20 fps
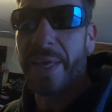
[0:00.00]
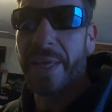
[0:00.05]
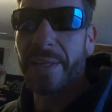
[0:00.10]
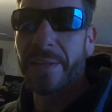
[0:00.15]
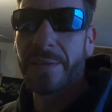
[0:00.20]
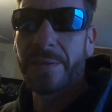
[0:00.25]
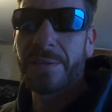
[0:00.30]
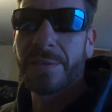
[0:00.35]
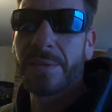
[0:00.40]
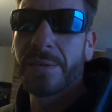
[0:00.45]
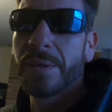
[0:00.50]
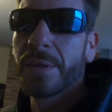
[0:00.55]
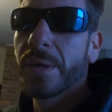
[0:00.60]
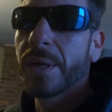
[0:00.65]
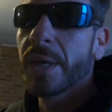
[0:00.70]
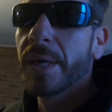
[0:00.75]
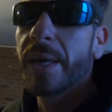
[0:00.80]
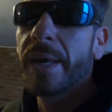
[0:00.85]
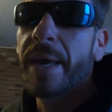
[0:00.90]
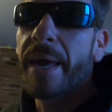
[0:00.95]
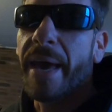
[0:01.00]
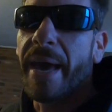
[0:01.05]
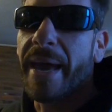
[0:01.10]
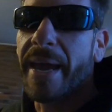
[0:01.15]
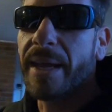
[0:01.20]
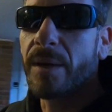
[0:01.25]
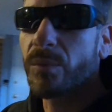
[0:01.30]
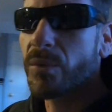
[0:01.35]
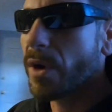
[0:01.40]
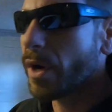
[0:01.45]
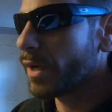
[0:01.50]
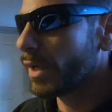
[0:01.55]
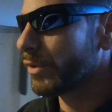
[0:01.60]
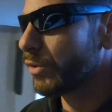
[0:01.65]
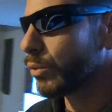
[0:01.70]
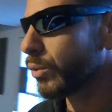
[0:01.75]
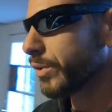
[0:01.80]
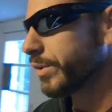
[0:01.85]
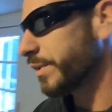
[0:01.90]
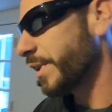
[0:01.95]
kits and run a
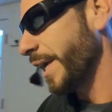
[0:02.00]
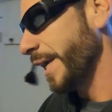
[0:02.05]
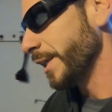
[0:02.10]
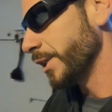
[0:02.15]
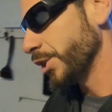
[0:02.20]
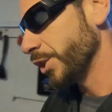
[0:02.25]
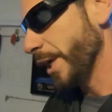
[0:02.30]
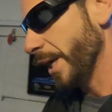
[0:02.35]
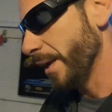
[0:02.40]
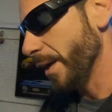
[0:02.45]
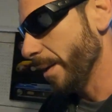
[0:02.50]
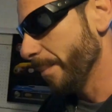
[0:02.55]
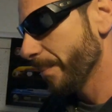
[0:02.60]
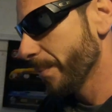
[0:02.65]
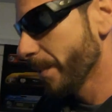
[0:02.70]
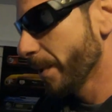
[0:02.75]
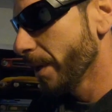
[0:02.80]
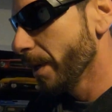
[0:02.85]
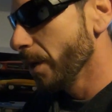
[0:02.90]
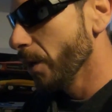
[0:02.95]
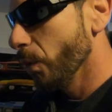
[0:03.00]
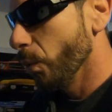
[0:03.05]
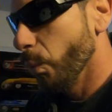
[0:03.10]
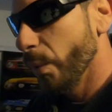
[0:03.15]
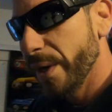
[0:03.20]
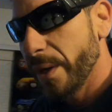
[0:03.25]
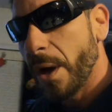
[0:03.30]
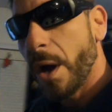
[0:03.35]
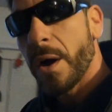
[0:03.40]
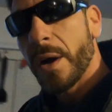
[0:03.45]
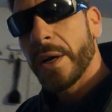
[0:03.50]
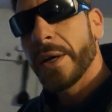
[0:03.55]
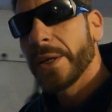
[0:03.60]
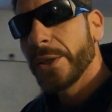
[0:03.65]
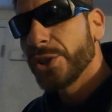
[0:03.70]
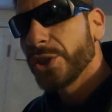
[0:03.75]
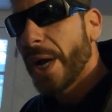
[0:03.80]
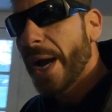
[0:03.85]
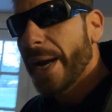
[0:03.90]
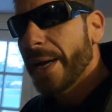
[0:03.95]
dual stage setup. We are
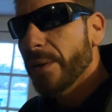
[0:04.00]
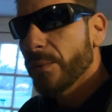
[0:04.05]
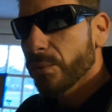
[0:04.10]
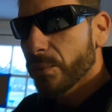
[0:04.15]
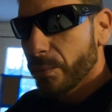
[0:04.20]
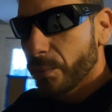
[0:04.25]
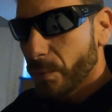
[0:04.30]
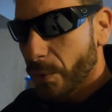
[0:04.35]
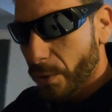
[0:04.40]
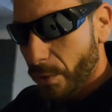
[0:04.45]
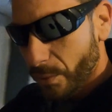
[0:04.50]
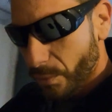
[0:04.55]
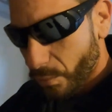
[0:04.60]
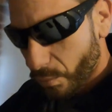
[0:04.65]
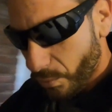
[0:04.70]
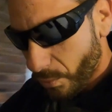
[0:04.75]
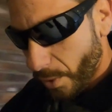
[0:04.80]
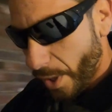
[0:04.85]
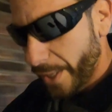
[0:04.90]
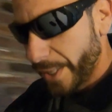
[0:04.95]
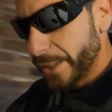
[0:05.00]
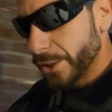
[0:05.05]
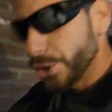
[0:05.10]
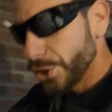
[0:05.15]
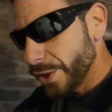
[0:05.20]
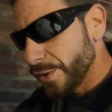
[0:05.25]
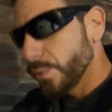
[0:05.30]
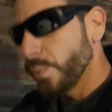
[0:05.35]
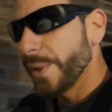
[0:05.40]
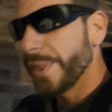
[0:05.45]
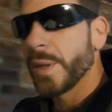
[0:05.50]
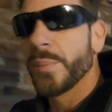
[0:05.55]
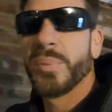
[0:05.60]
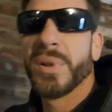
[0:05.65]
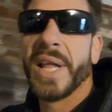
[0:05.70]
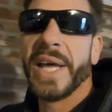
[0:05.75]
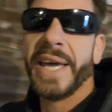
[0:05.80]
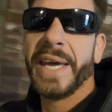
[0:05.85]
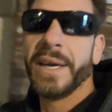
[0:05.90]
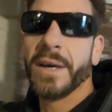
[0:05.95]
going to try to run it just with the
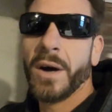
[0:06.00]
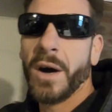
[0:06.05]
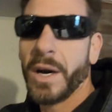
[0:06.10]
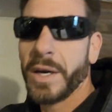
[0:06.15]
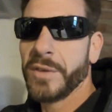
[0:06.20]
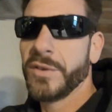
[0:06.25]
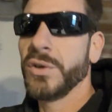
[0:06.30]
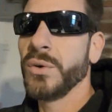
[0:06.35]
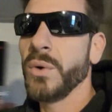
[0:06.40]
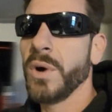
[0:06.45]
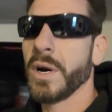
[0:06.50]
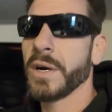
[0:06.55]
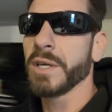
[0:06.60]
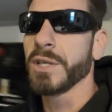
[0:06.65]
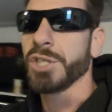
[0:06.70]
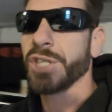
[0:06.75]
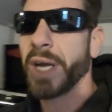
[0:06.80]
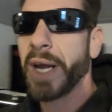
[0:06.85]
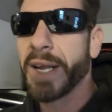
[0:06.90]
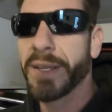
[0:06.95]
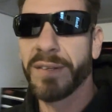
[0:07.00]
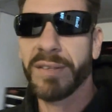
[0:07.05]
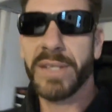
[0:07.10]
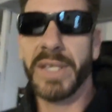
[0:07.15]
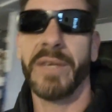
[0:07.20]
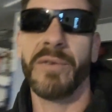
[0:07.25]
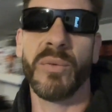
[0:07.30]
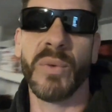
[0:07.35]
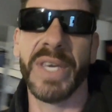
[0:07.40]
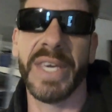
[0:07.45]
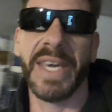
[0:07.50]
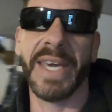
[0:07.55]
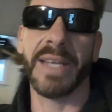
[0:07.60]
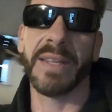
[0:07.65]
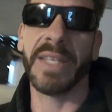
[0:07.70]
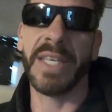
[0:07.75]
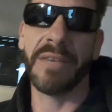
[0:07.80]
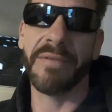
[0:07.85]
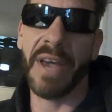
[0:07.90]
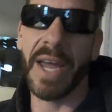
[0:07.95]
plate on a 200 shot, see if we
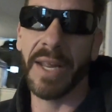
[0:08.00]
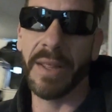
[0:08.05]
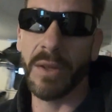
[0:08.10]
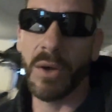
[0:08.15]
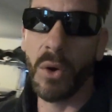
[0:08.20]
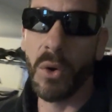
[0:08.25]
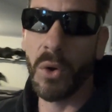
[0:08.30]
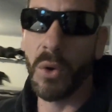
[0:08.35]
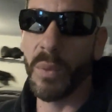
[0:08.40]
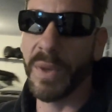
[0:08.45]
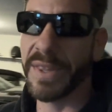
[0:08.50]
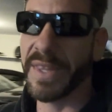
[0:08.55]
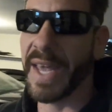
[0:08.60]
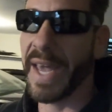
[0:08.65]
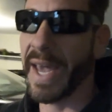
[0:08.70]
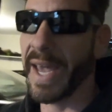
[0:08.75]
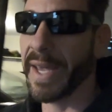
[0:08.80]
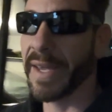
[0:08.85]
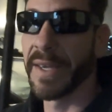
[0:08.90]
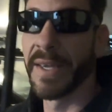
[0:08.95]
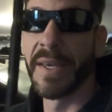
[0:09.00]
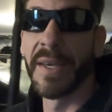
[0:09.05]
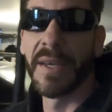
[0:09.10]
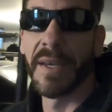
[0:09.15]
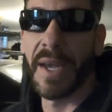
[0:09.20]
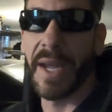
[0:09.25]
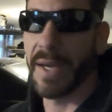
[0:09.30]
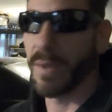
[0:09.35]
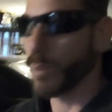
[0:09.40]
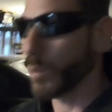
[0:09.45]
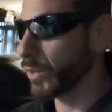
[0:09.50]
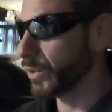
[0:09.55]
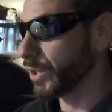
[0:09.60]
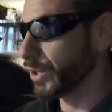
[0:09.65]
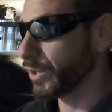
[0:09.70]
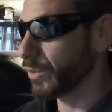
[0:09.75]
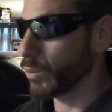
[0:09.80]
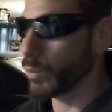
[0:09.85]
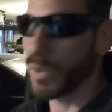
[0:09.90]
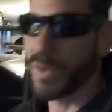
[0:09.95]
can't leave out of the hole with that, and we'll
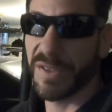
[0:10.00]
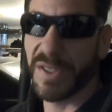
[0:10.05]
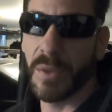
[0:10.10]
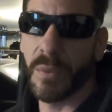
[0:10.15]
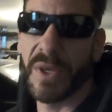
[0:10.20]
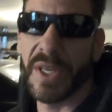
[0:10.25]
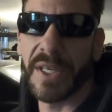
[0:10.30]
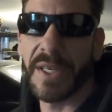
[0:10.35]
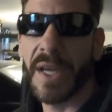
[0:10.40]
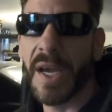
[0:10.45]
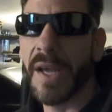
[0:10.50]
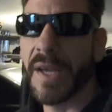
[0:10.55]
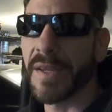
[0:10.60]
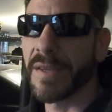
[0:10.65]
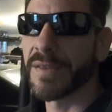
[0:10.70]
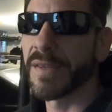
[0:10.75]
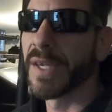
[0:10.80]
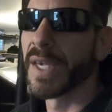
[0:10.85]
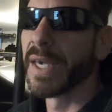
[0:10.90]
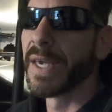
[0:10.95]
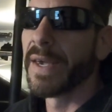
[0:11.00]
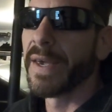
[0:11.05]
see what it does.